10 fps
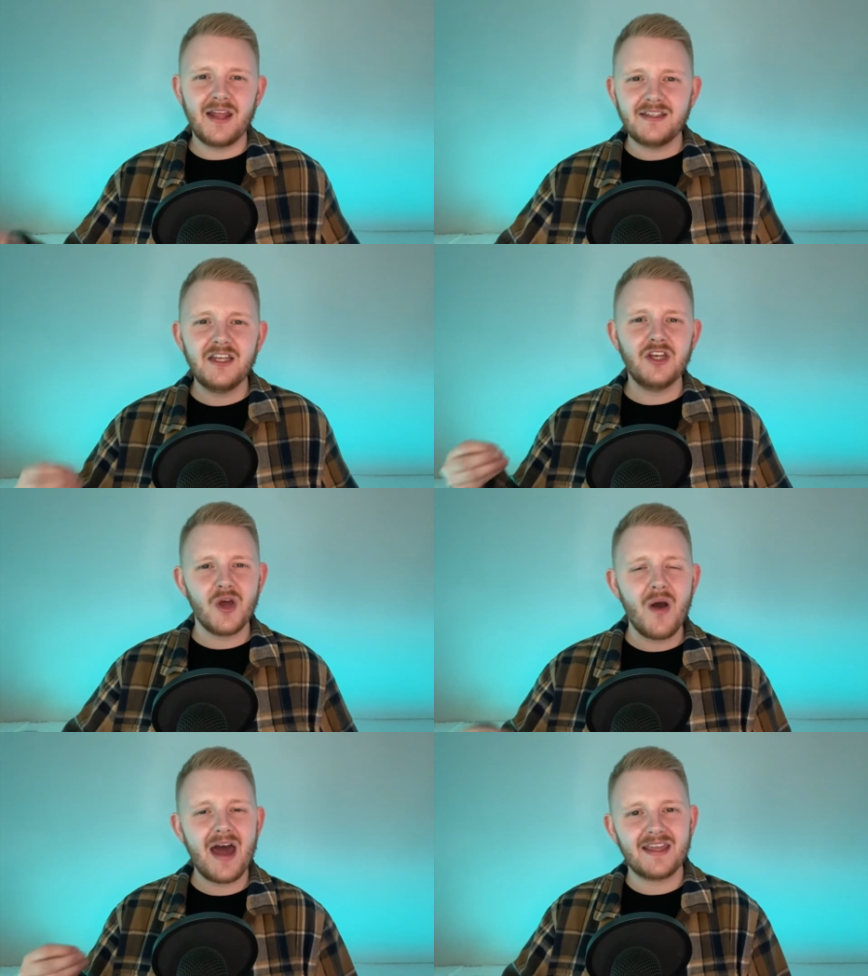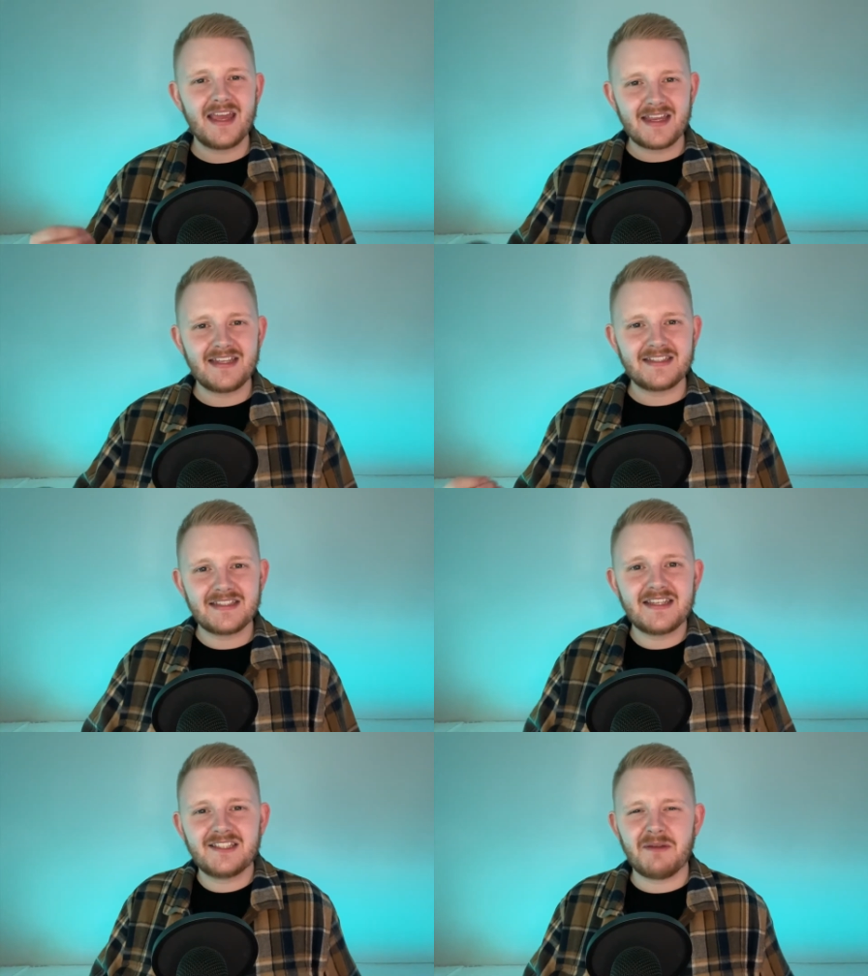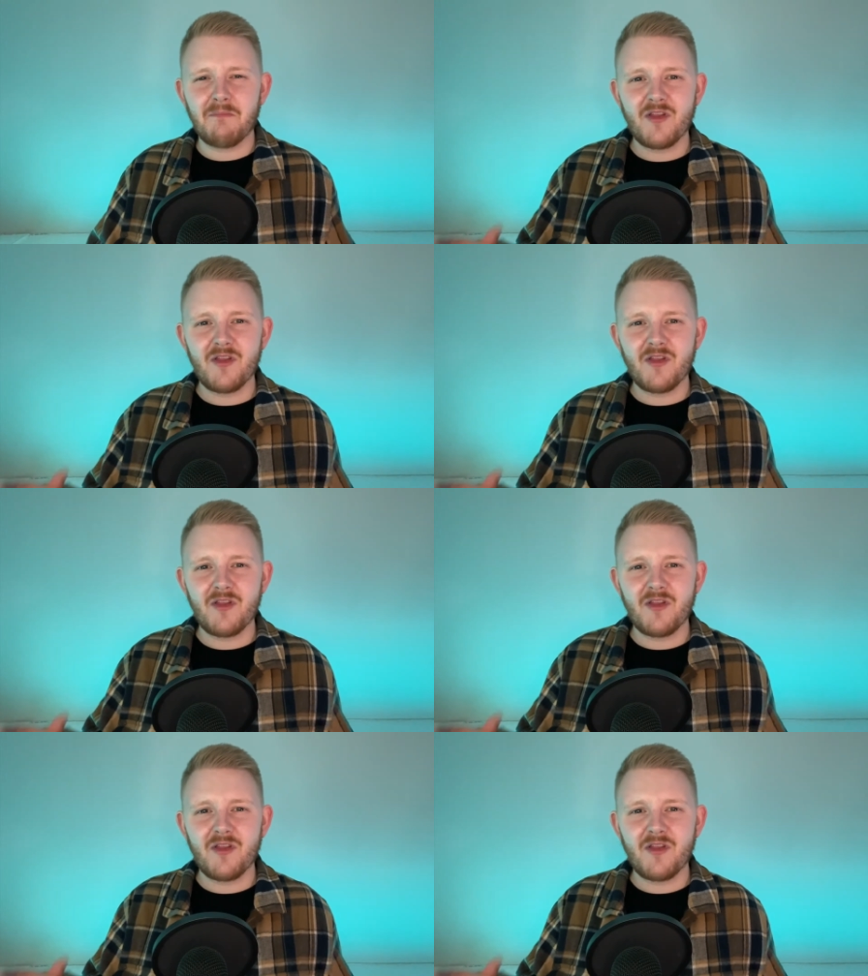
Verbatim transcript: and I didn't know how to get consistent.